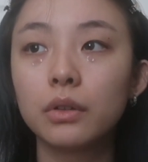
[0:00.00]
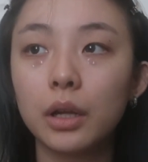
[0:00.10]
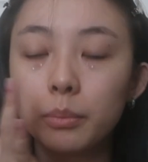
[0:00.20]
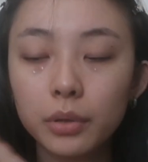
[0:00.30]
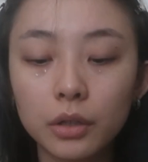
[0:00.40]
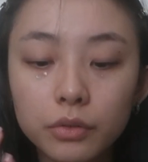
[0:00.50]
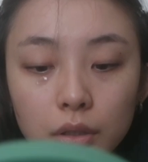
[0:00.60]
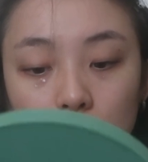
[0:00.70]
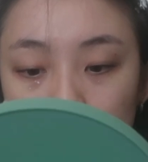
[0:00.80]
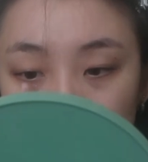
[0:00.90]
that
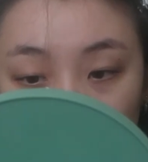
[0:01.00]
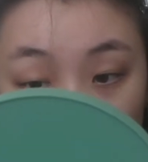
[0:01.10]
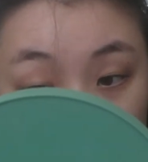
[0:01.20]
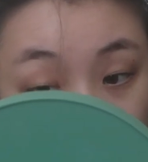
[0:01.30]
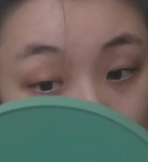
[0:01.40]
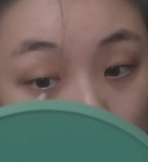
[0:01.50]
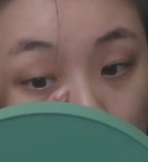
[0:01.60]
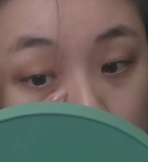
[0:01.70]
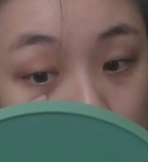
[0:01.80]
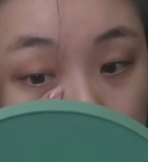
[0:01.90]
puffiness around your
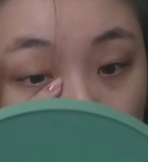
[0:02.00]
eyes,